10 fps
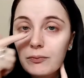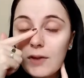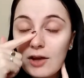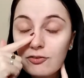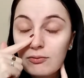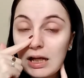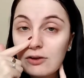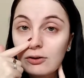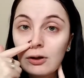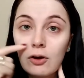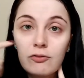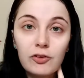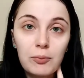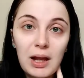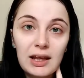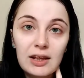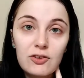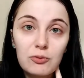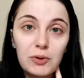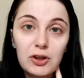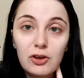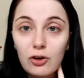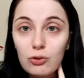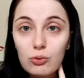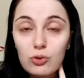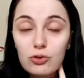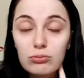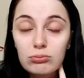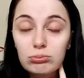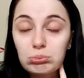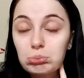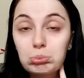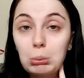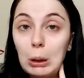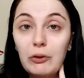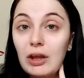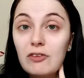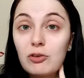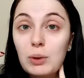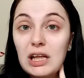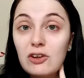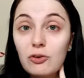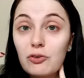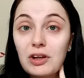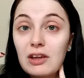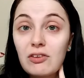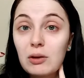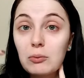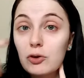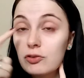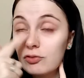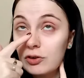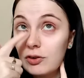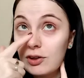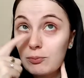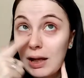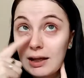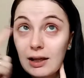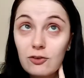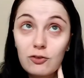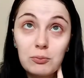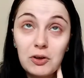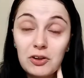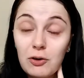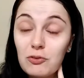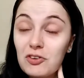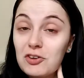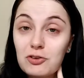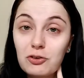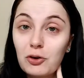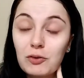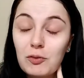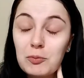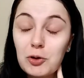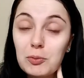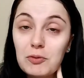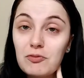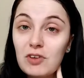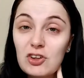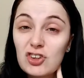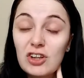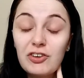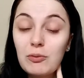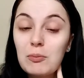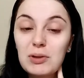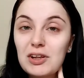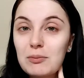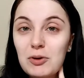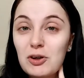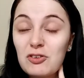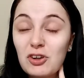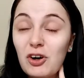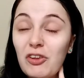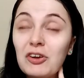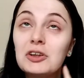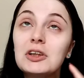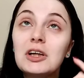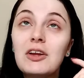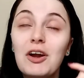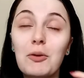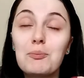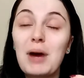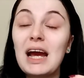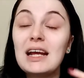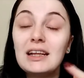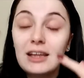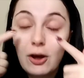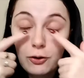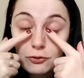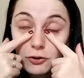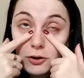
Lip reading: Hasn't really done a lot for the blackheads on my nose. Nothing ever really does anything much for these blackheads on my nose. They're just kind of a permanent fixture and they won't bloody burst either. They're a pain in the arse.